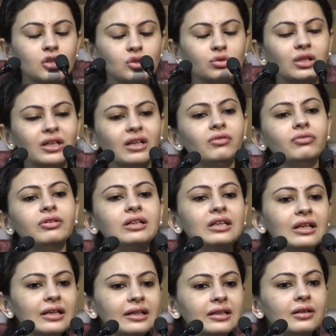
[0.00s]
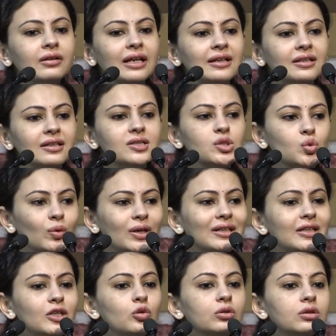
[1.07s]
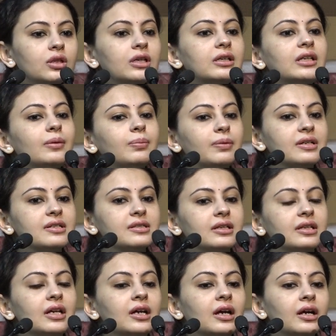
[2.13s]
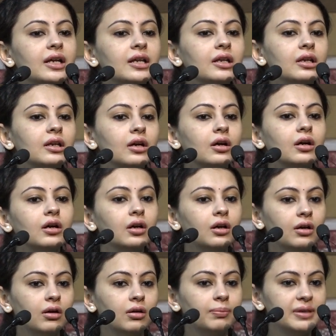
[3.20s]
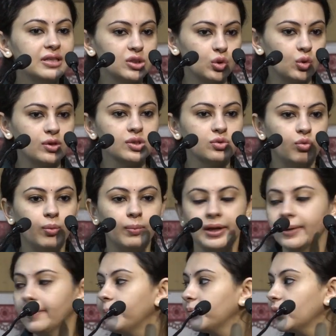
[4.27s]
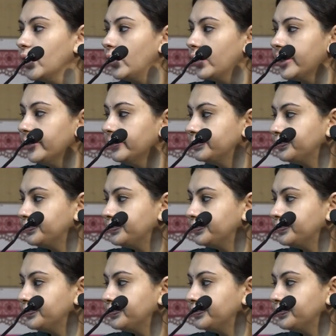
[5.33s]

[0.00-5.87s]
So the infertility rate is 20 to 30 percent in uh, PCOS women. Okay.